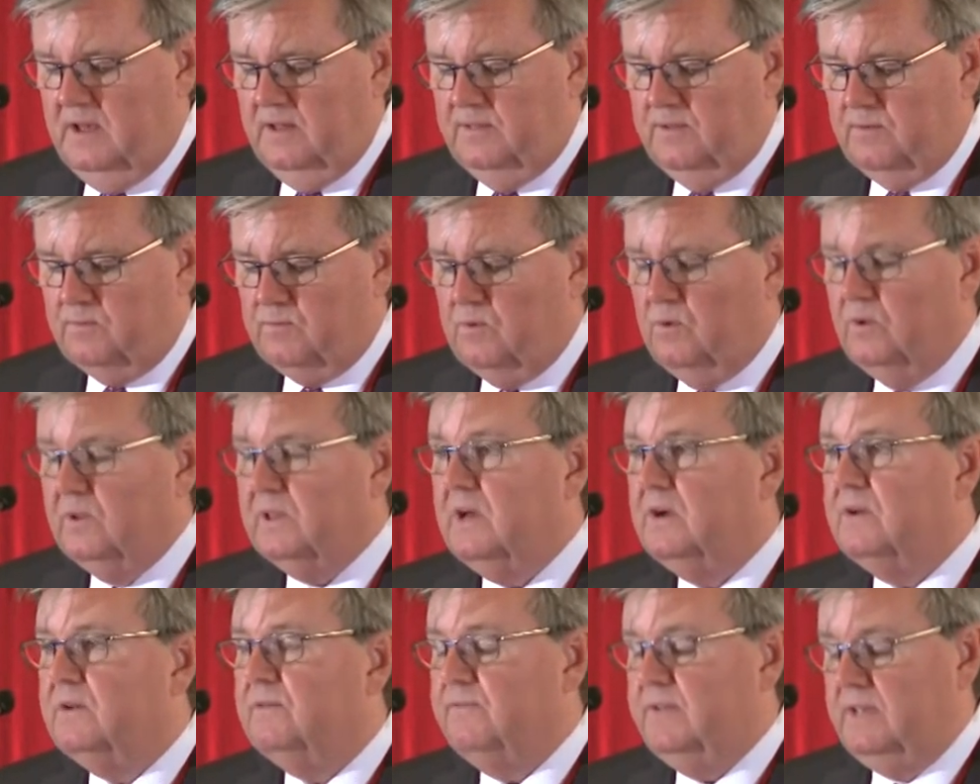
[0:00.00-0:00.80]
the
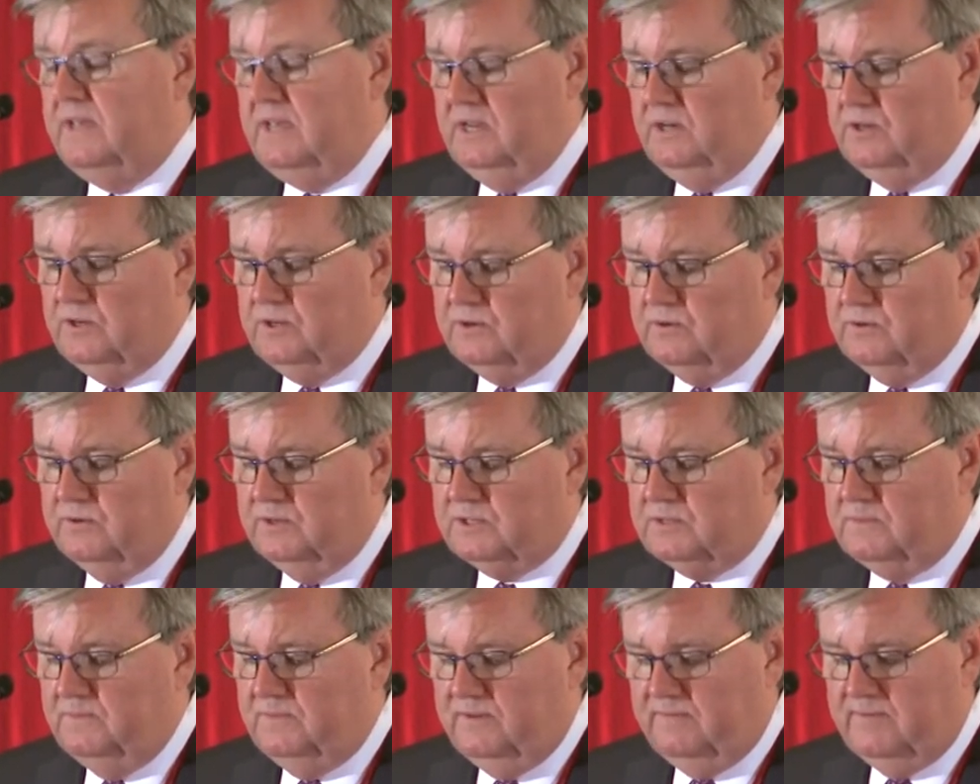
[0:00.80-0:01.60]
rollout of key
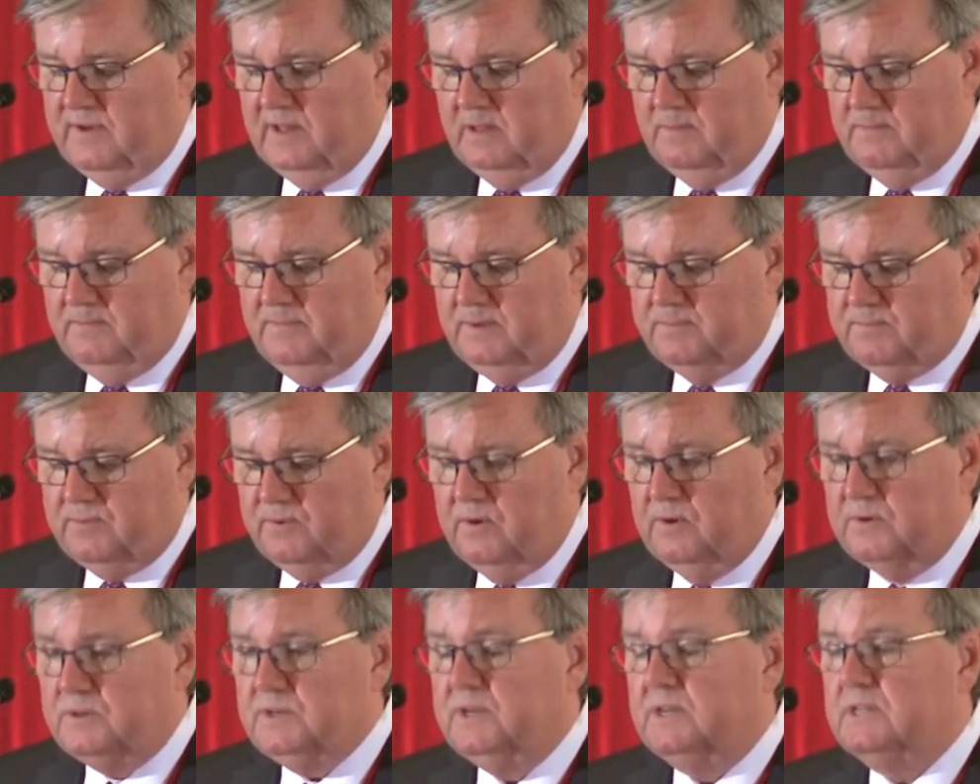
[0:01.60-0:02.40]
tourism development
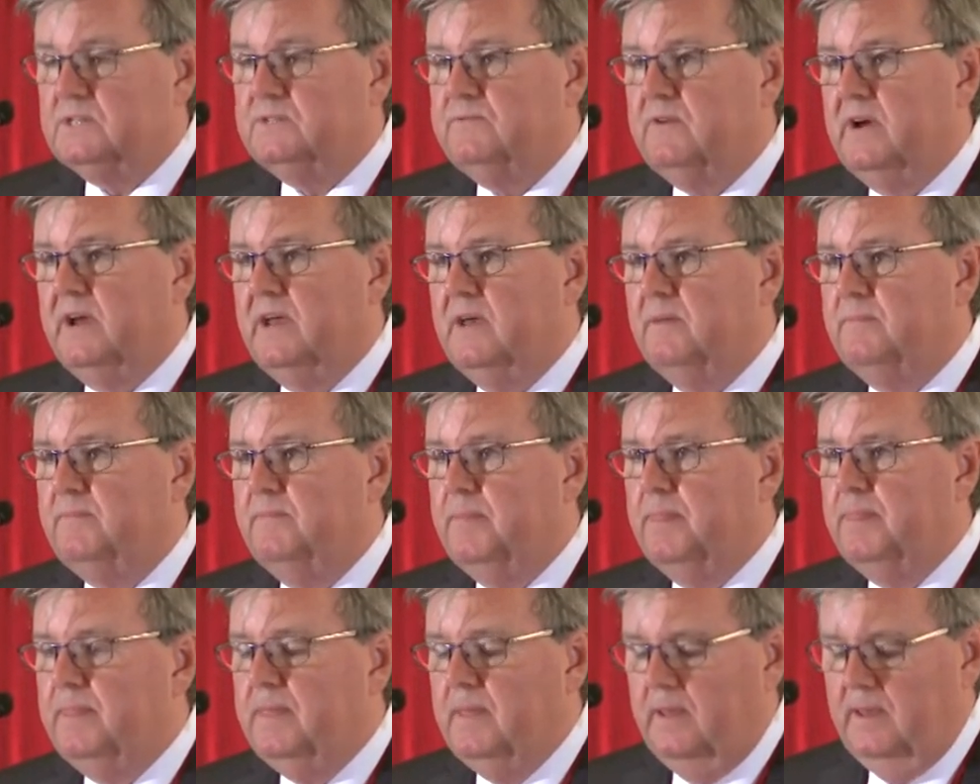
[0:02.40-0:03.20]
projects via
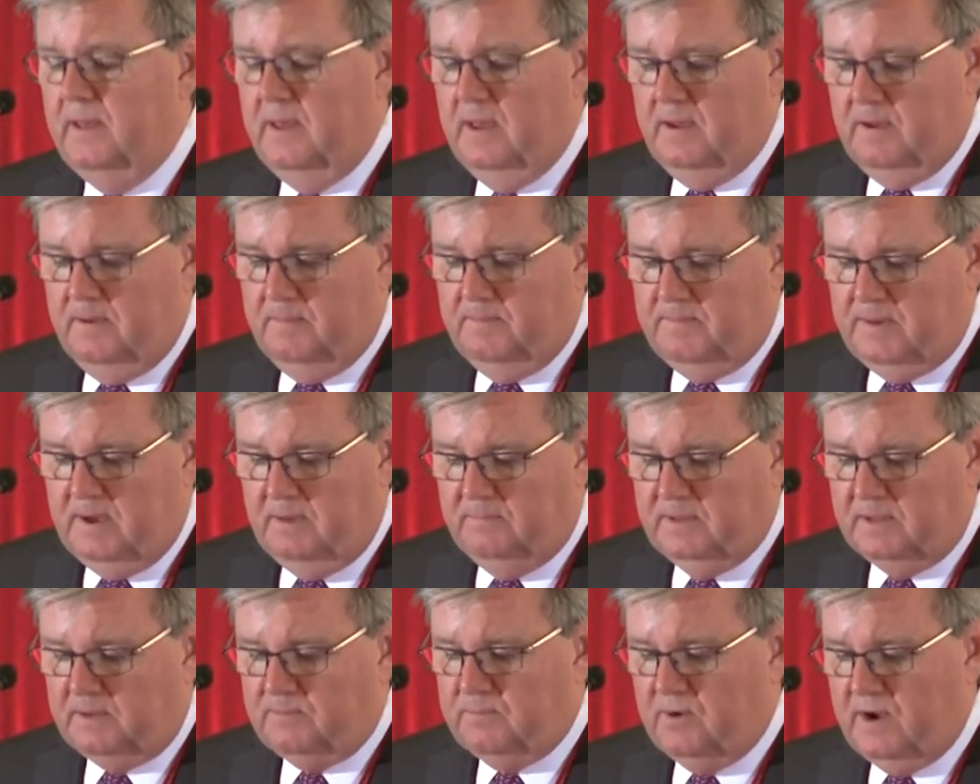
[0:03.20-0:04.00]

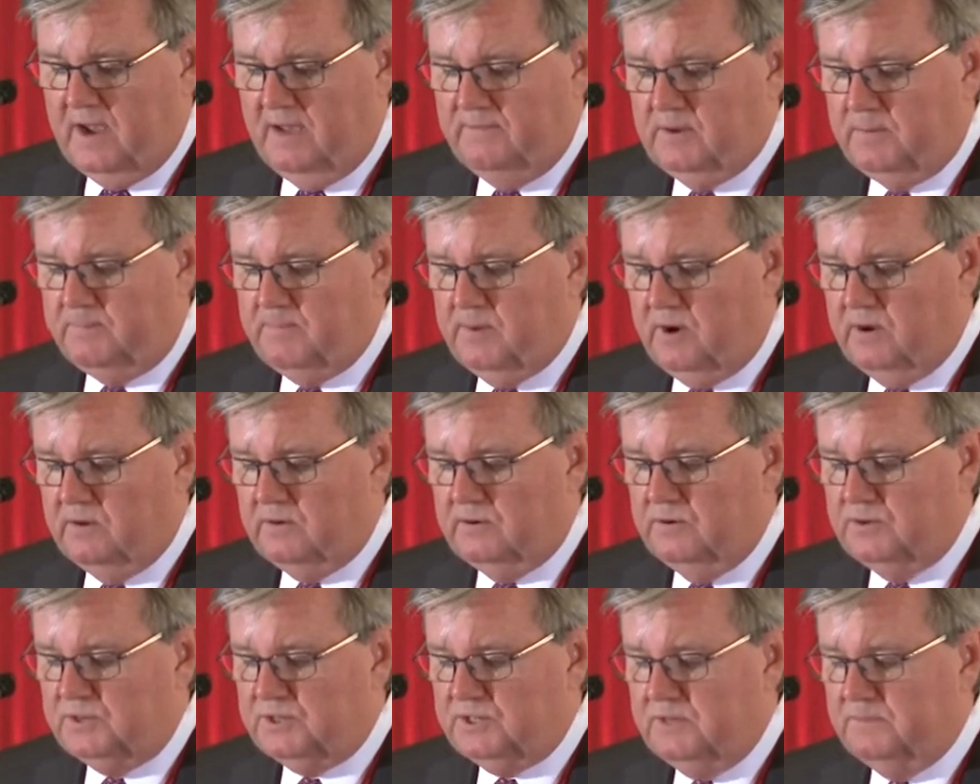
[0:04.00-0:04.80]
public-private
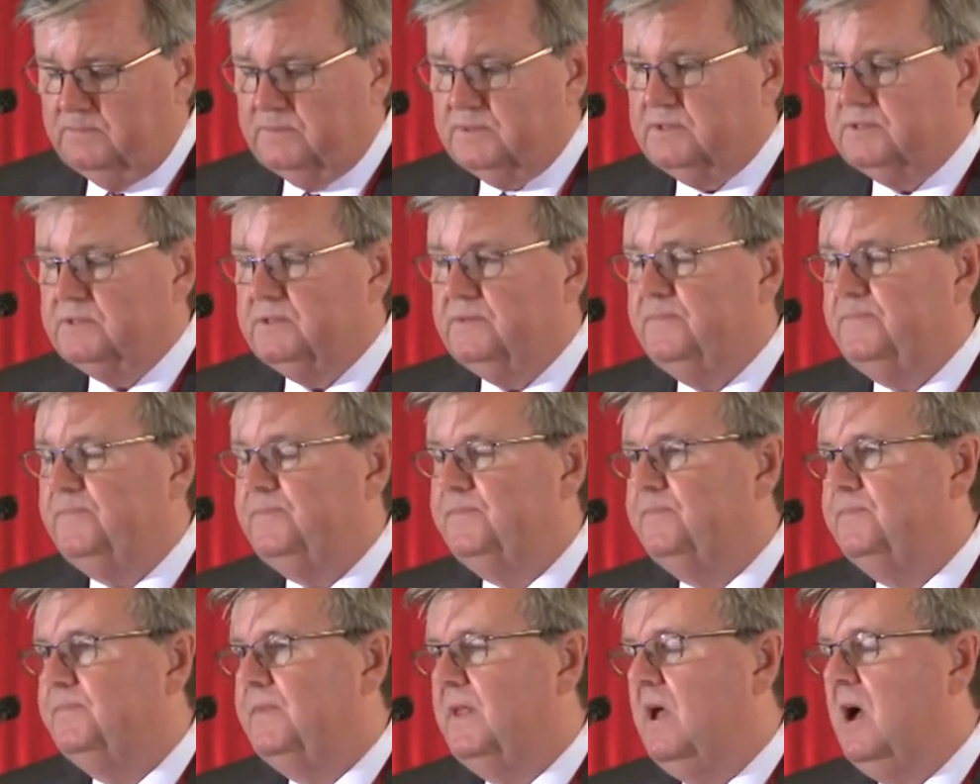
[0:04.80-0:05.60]

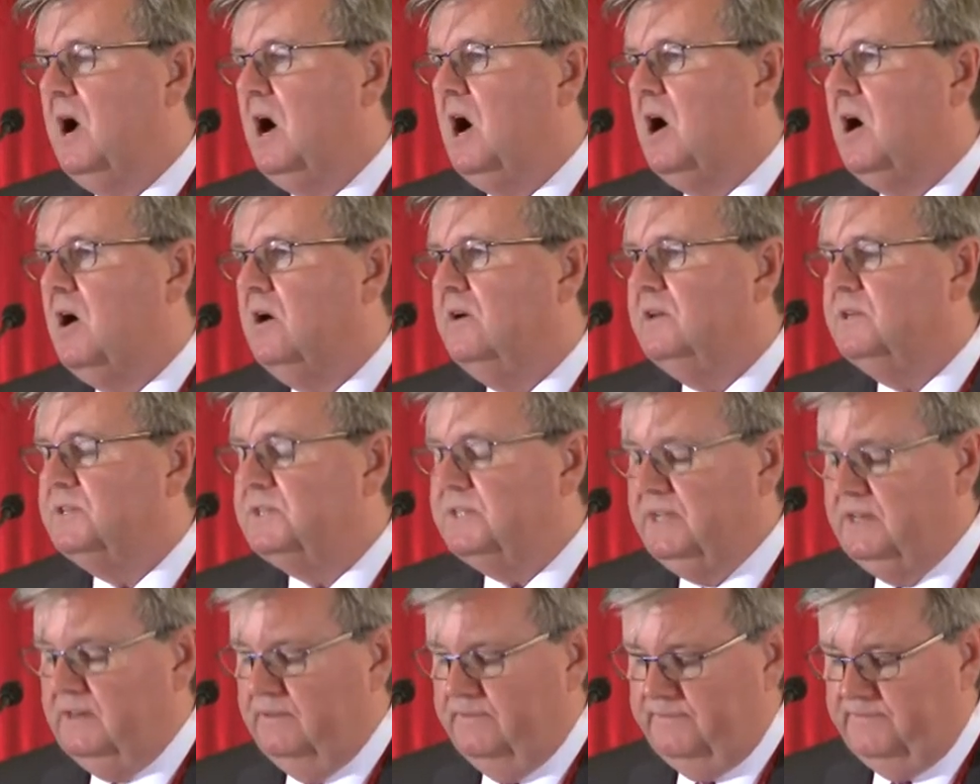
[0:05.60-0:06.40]
partnerships,
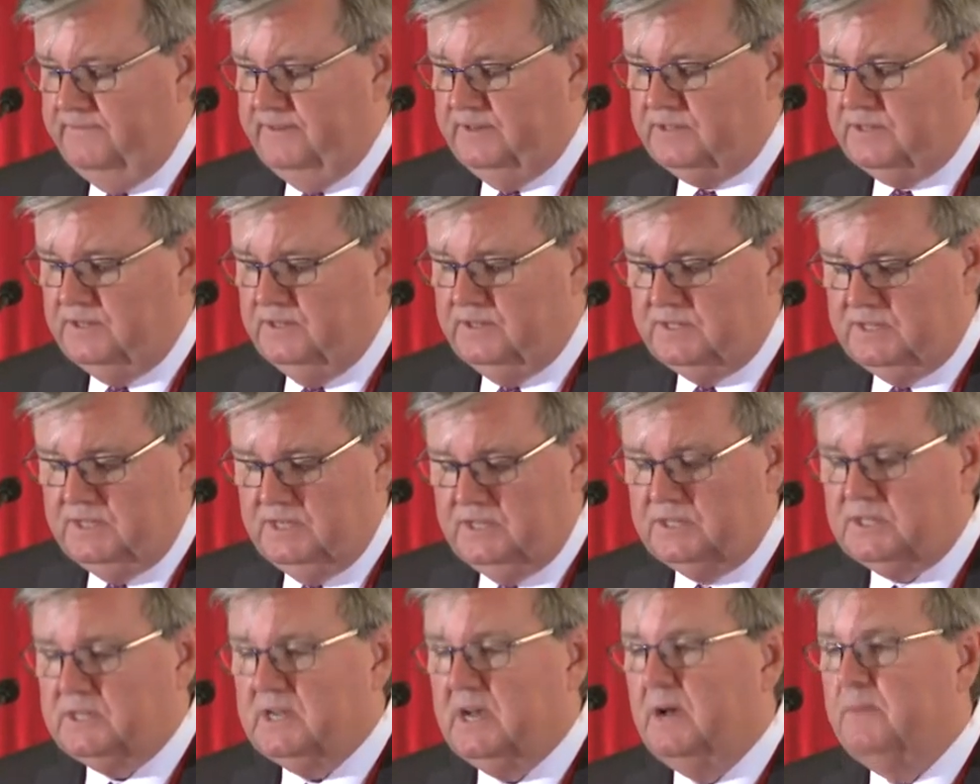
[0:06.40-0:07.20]
harnessing
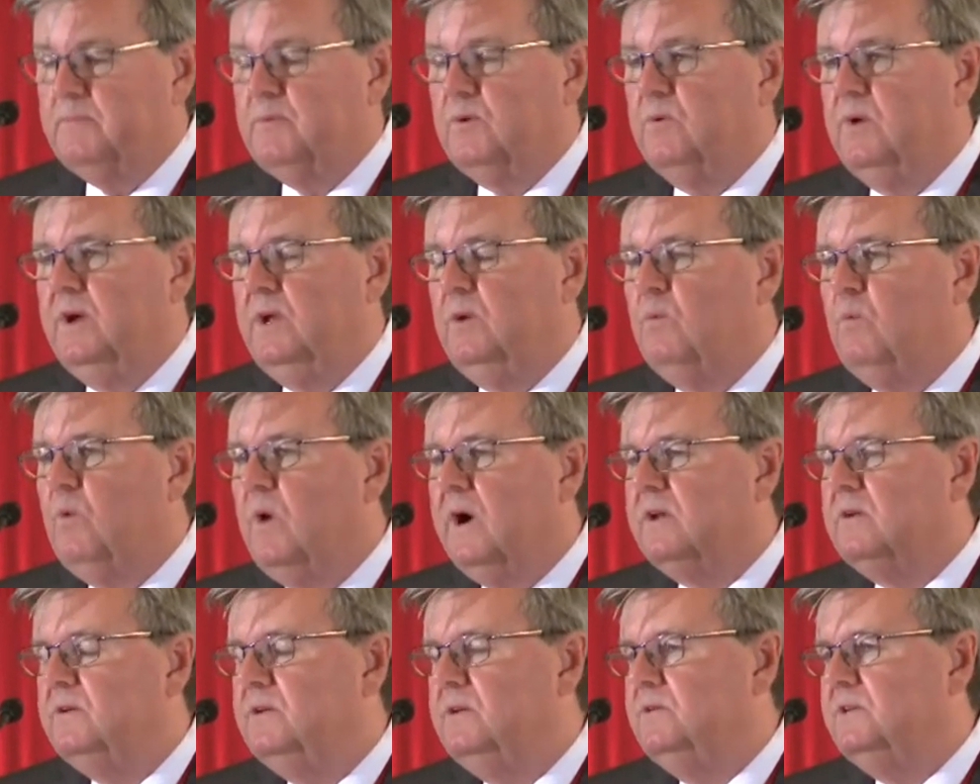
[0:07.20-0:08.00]
efficiencies to upgrade
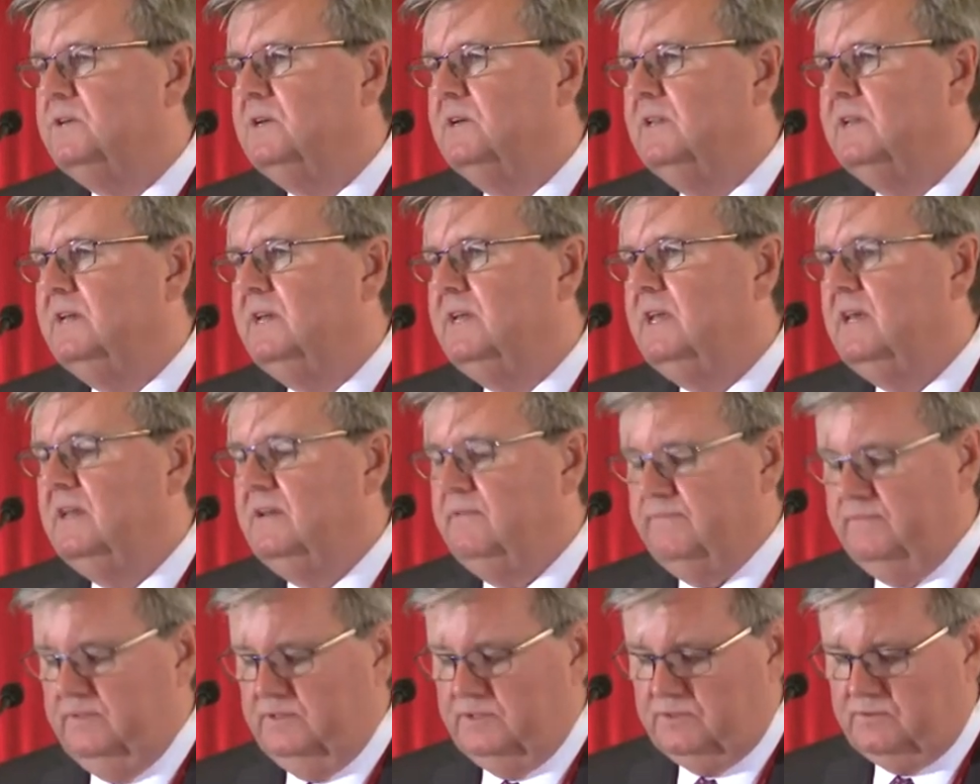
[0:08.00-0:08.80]
water utility
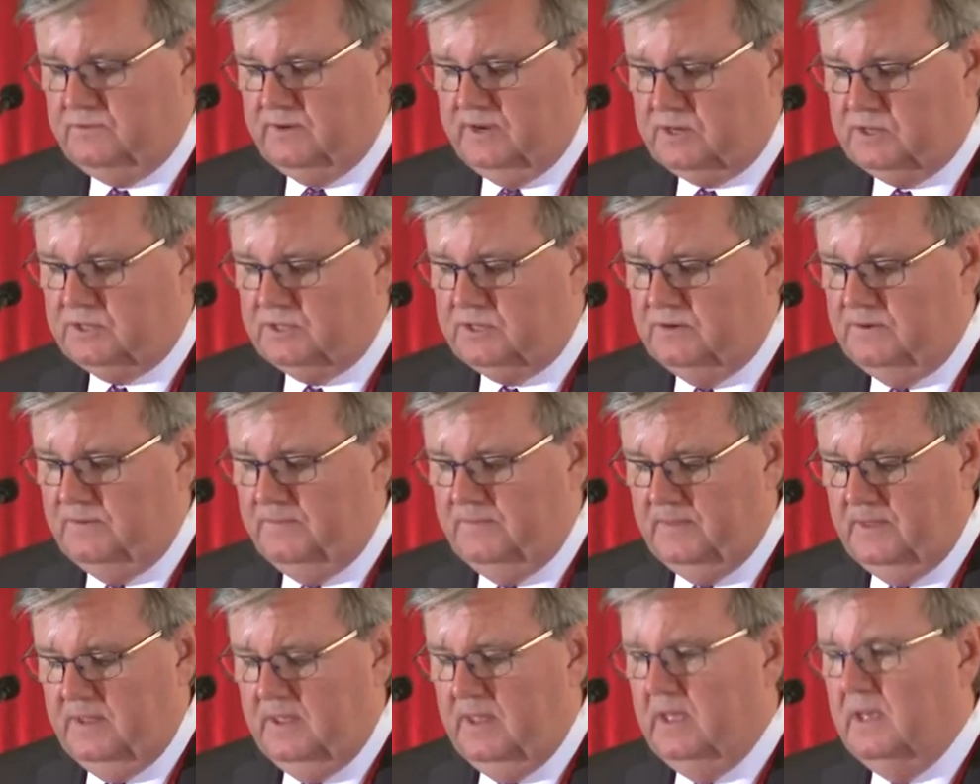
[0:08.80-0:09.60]

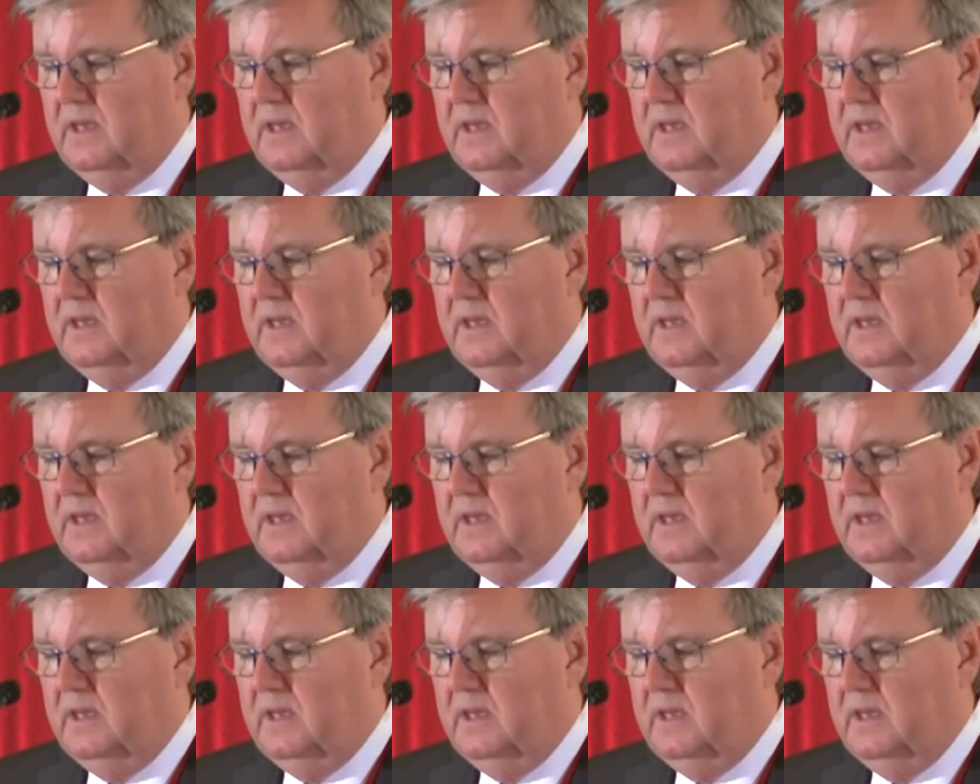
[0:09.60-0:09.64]
infrastructure,